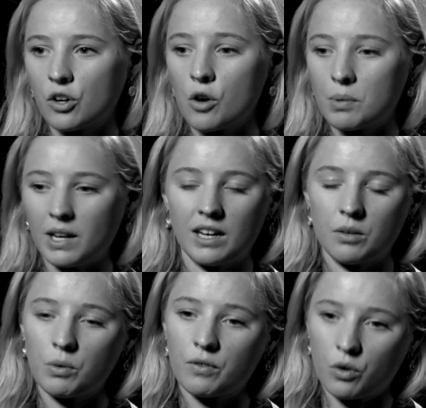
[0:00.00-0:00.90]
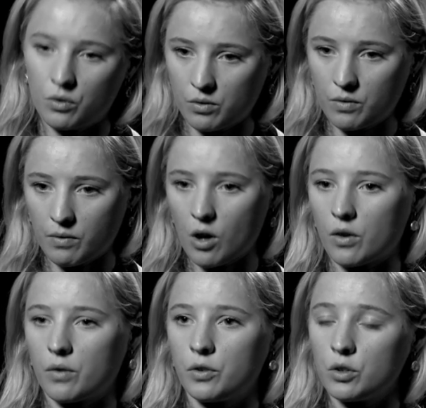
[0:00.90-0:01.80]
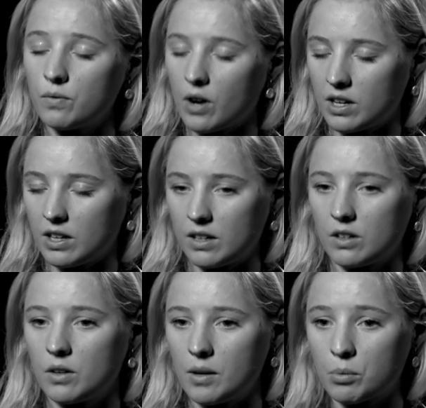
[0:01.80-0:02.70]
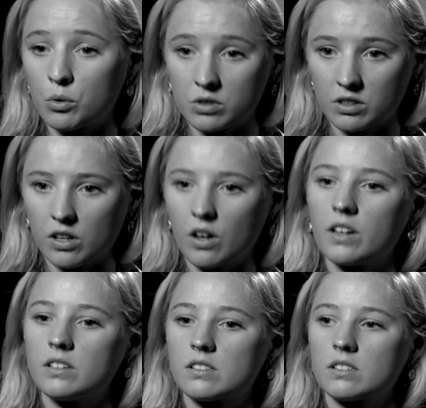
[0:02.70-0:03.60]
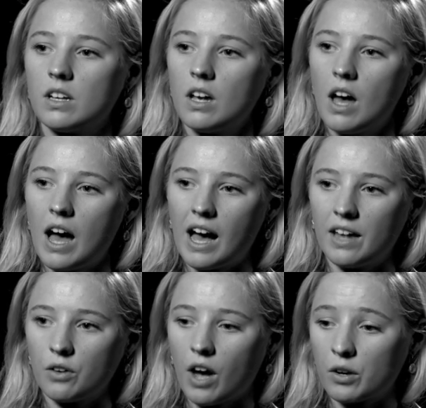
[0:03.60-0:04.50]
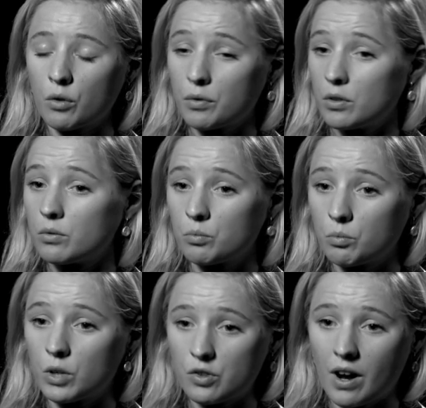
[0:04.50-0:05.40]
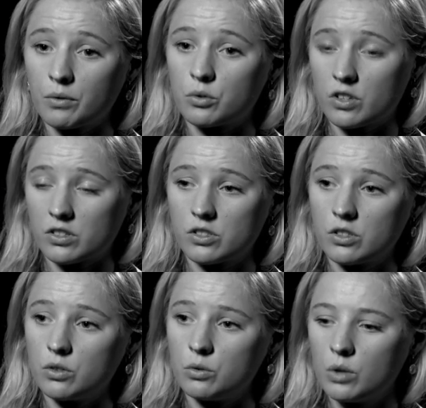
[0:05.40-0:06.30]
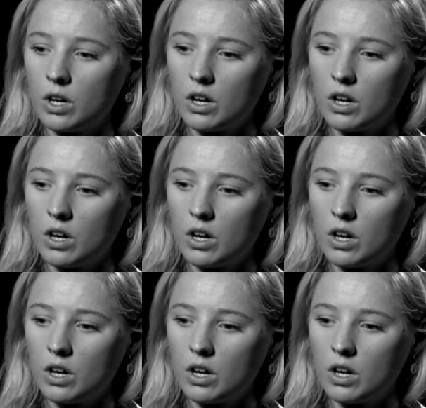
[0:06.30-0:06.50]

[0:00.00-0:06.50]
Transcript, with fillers: Copenhagen, we've got a few very important clients, and, and often we travel just to